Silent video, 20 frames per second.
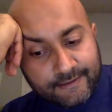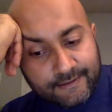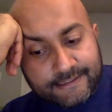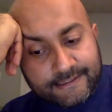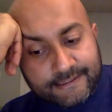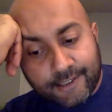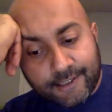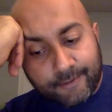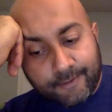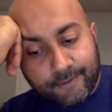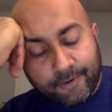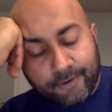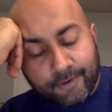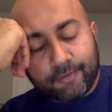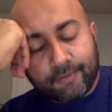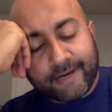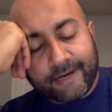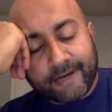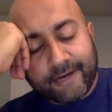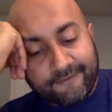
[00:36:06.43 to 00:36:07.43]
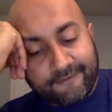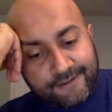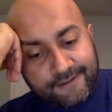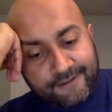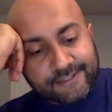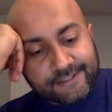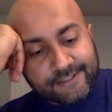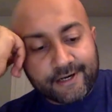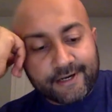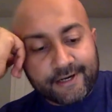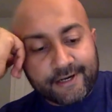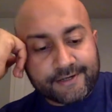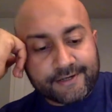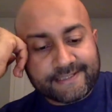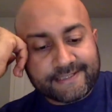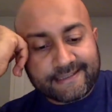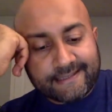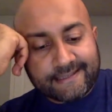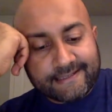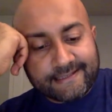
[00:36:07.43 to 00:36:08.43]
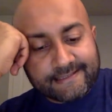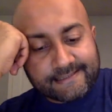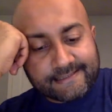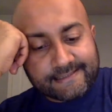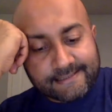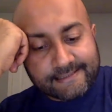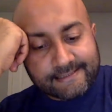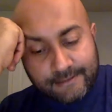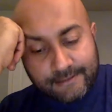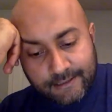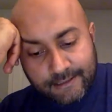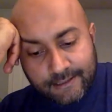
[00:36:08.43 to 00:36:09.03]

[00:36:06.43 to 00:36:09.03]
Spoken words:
started using this